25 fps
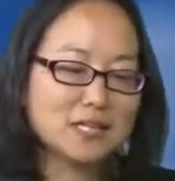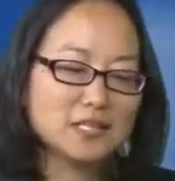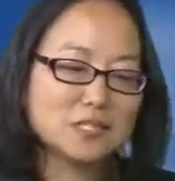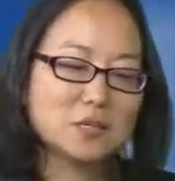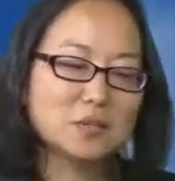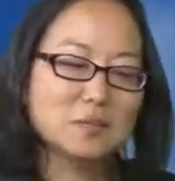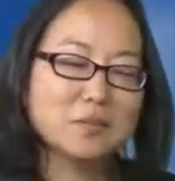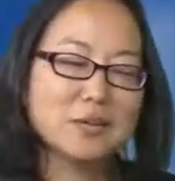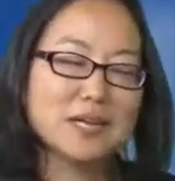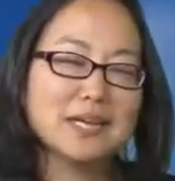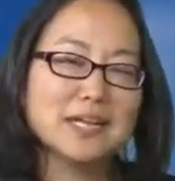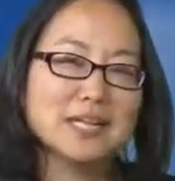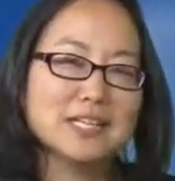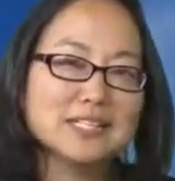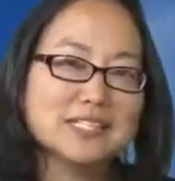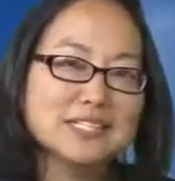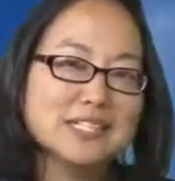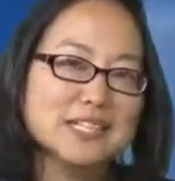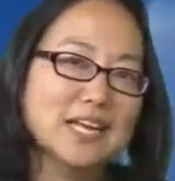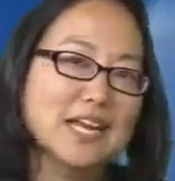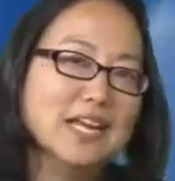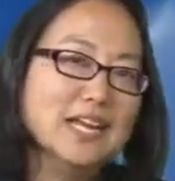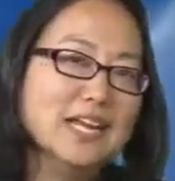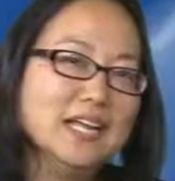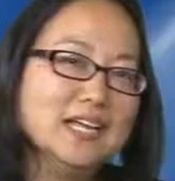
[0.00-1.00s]
So my
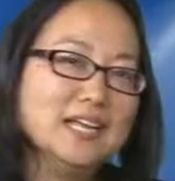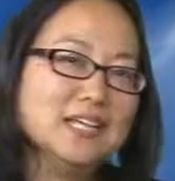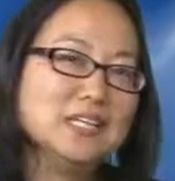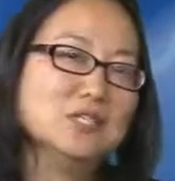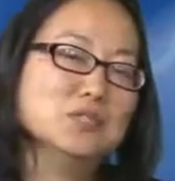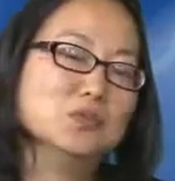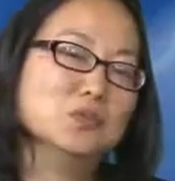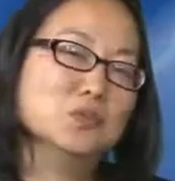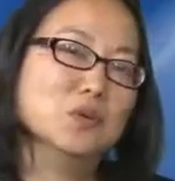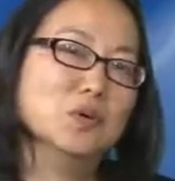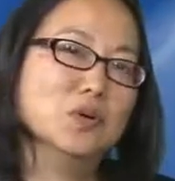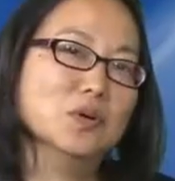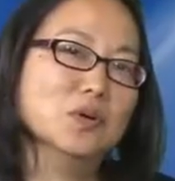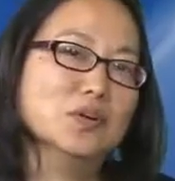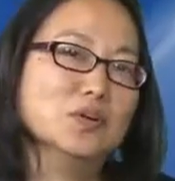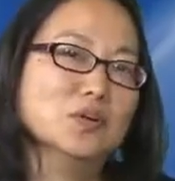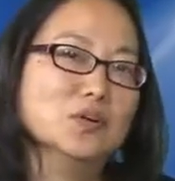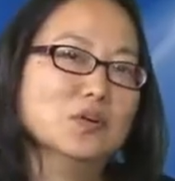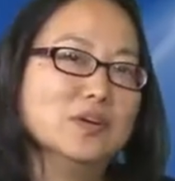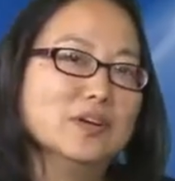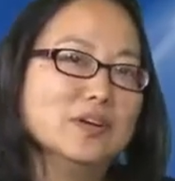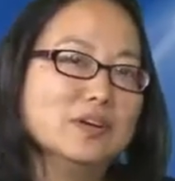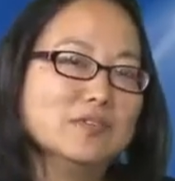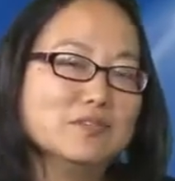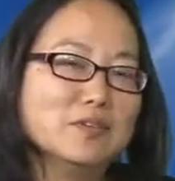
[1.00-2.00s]
guest today is Warren
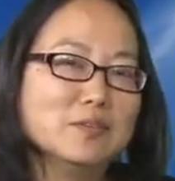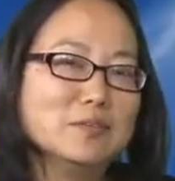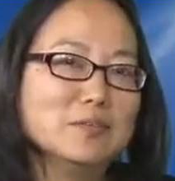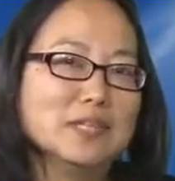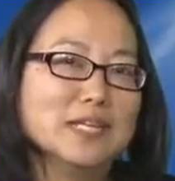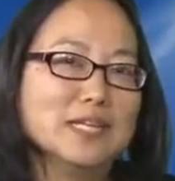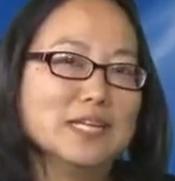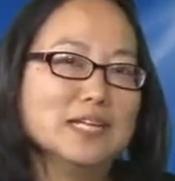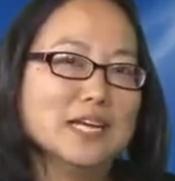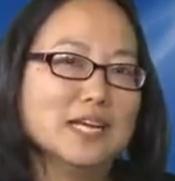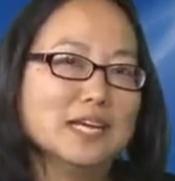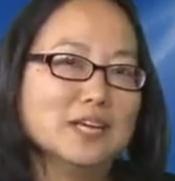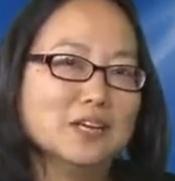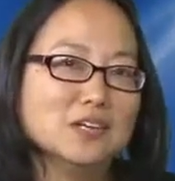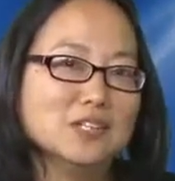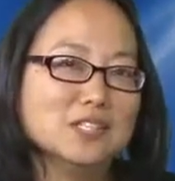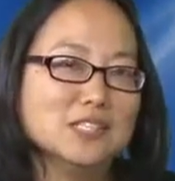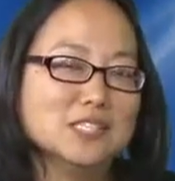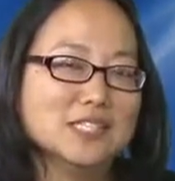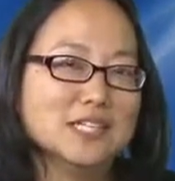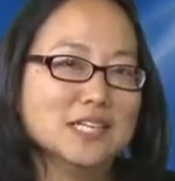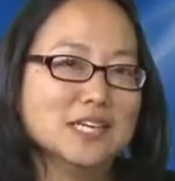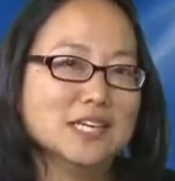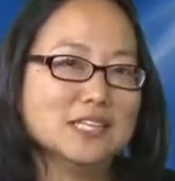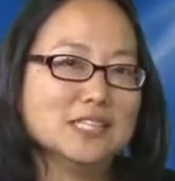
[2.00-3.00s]
Doi from the
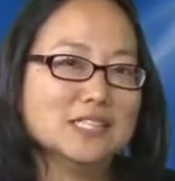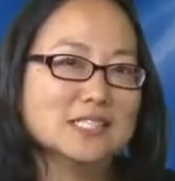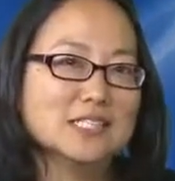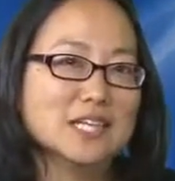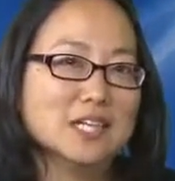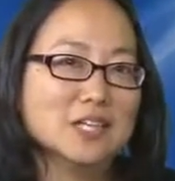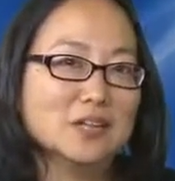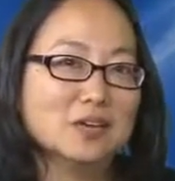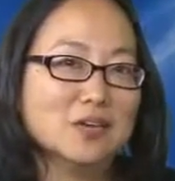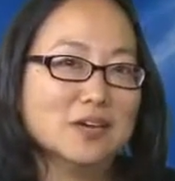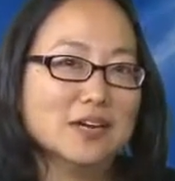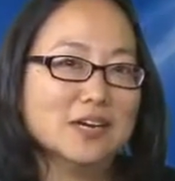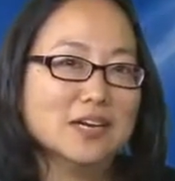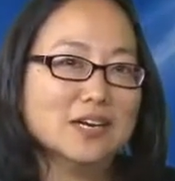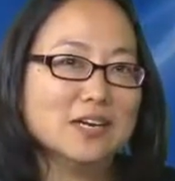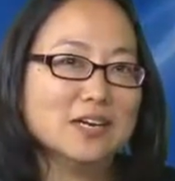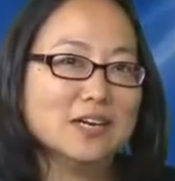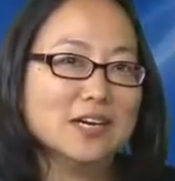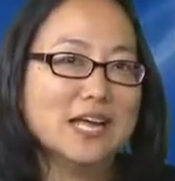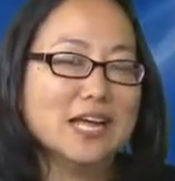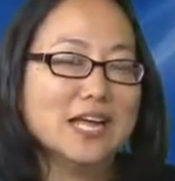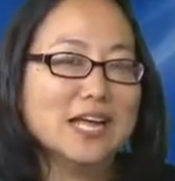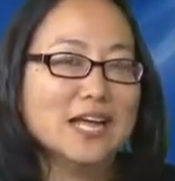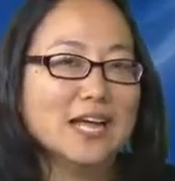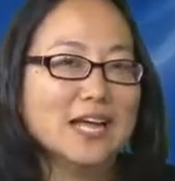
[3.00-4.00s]
Energy
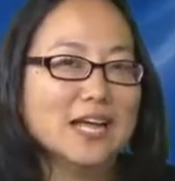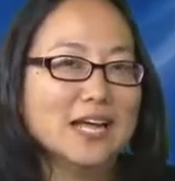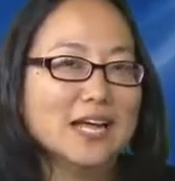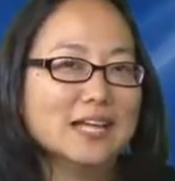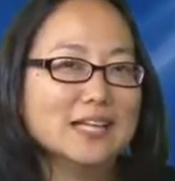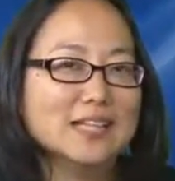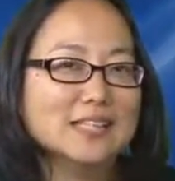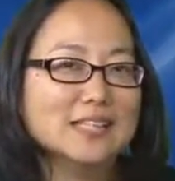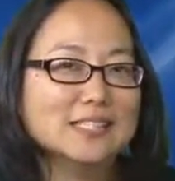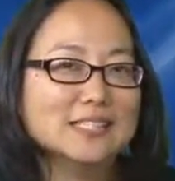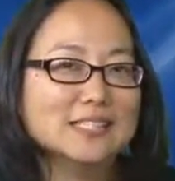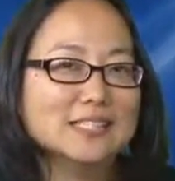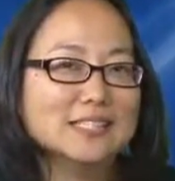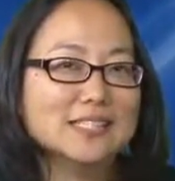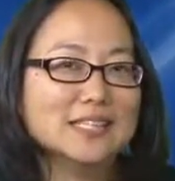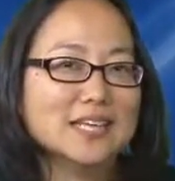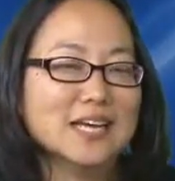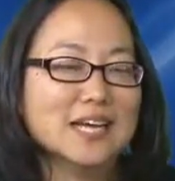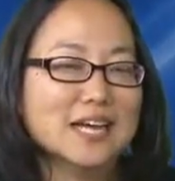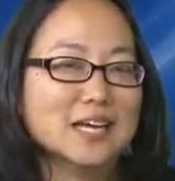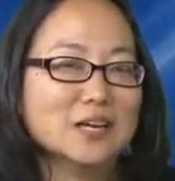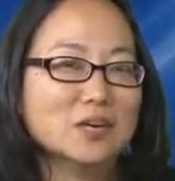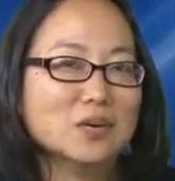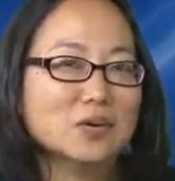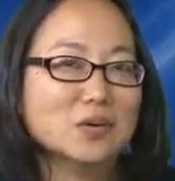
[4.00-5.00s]
Accelerator, and this is
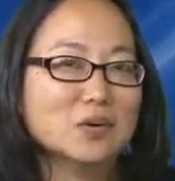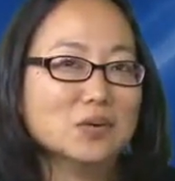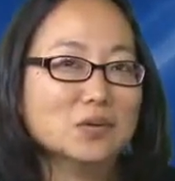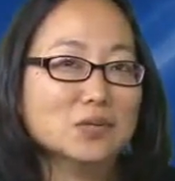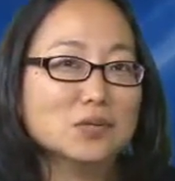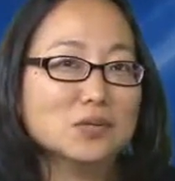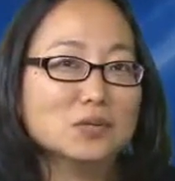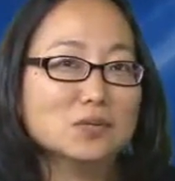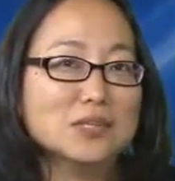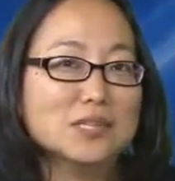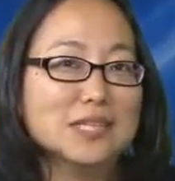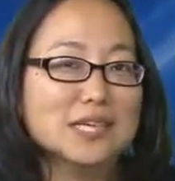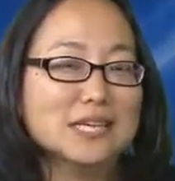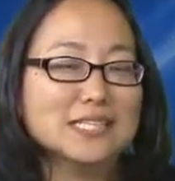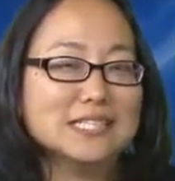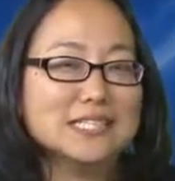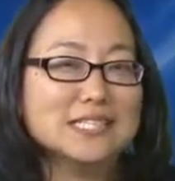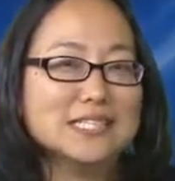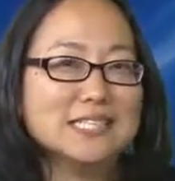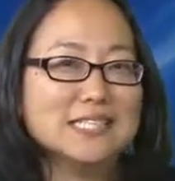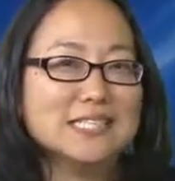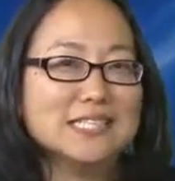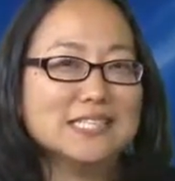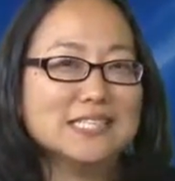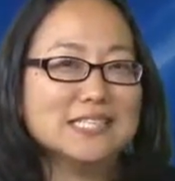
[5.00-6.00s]
High Growth with
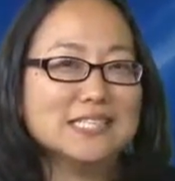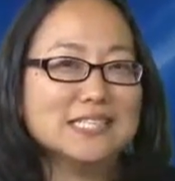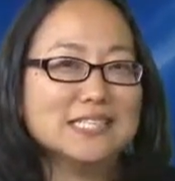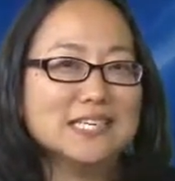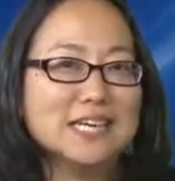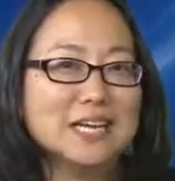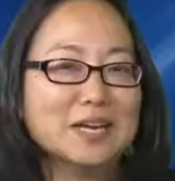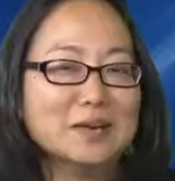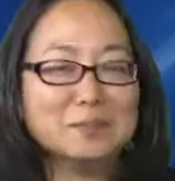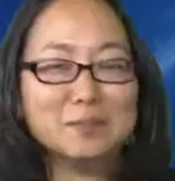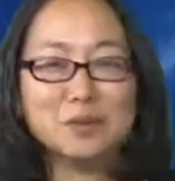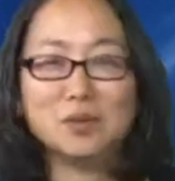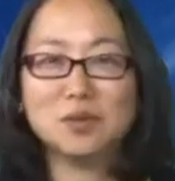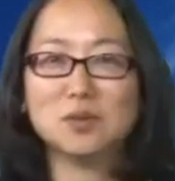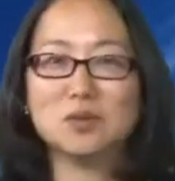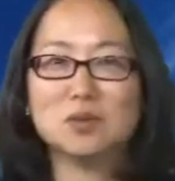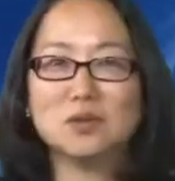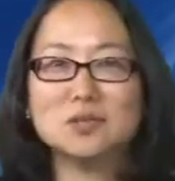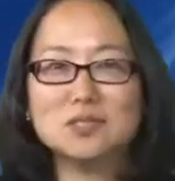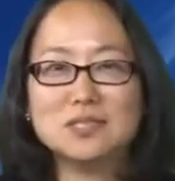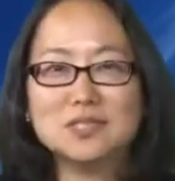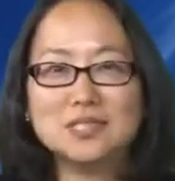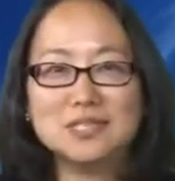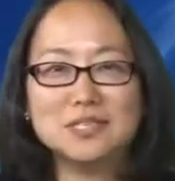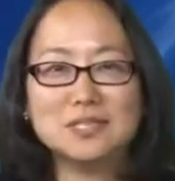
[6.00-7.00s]
HTDC. I'm your
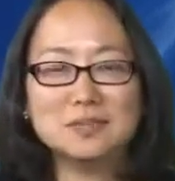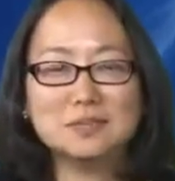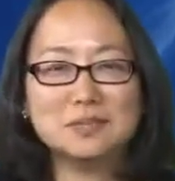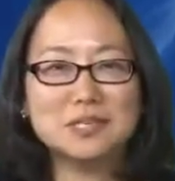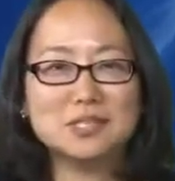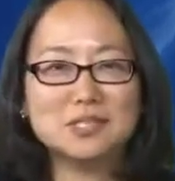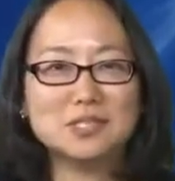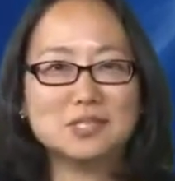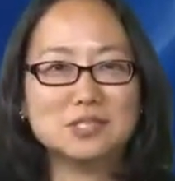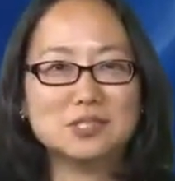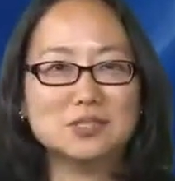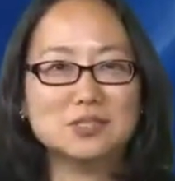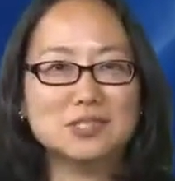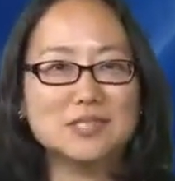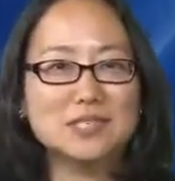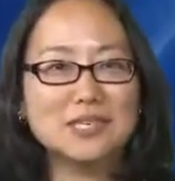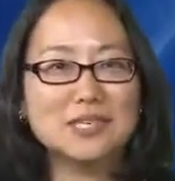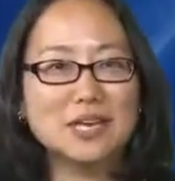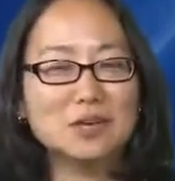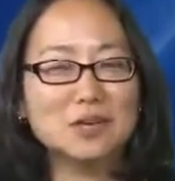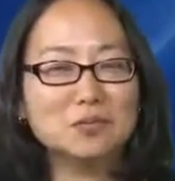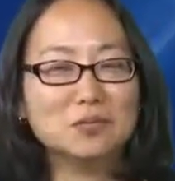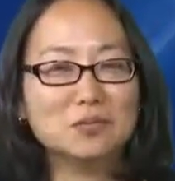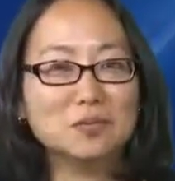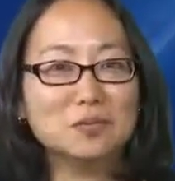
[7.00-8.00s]
host, Cindy
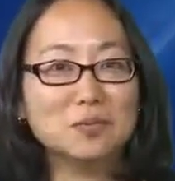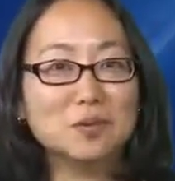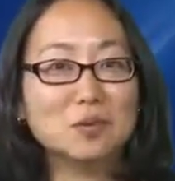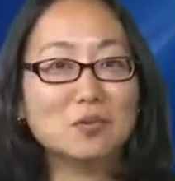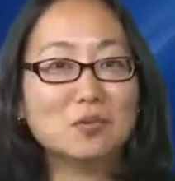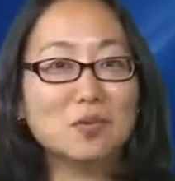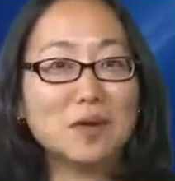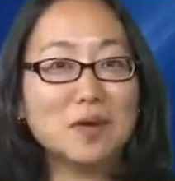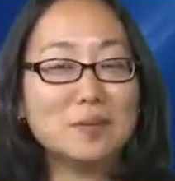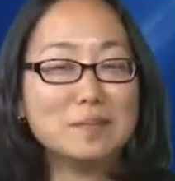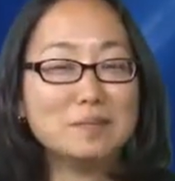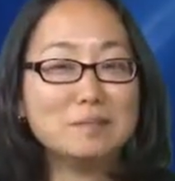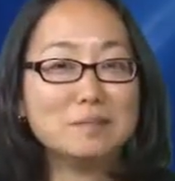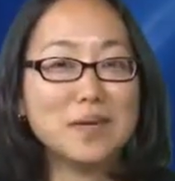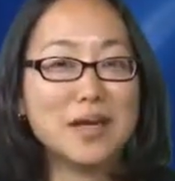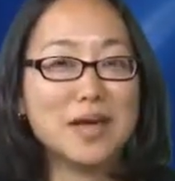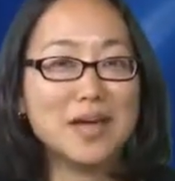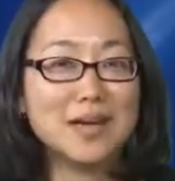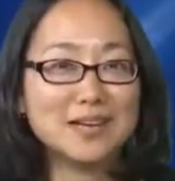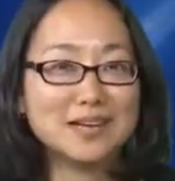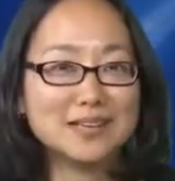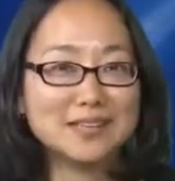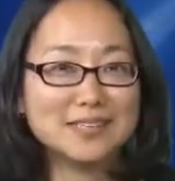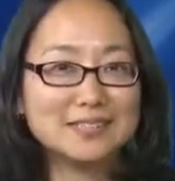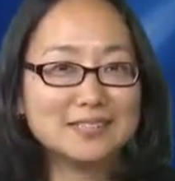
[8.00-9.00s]
Matsuki, and we'll be right
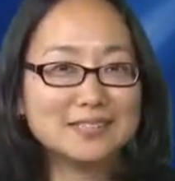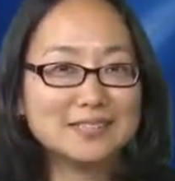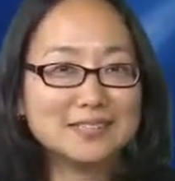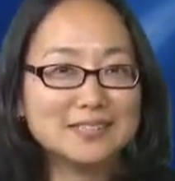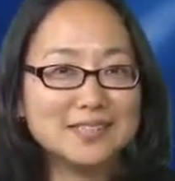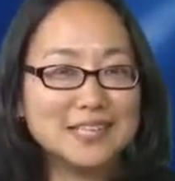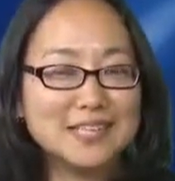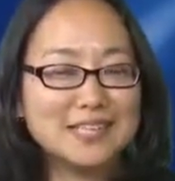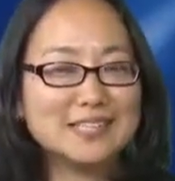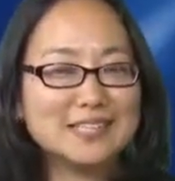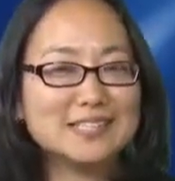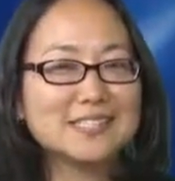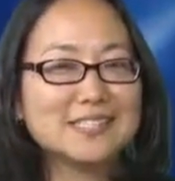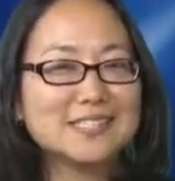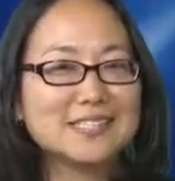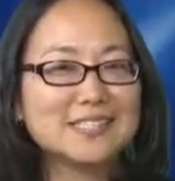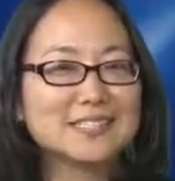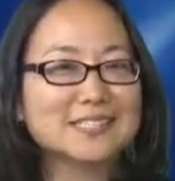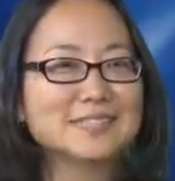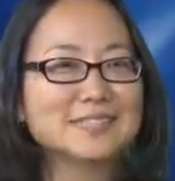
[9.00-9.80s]
back. Thanks.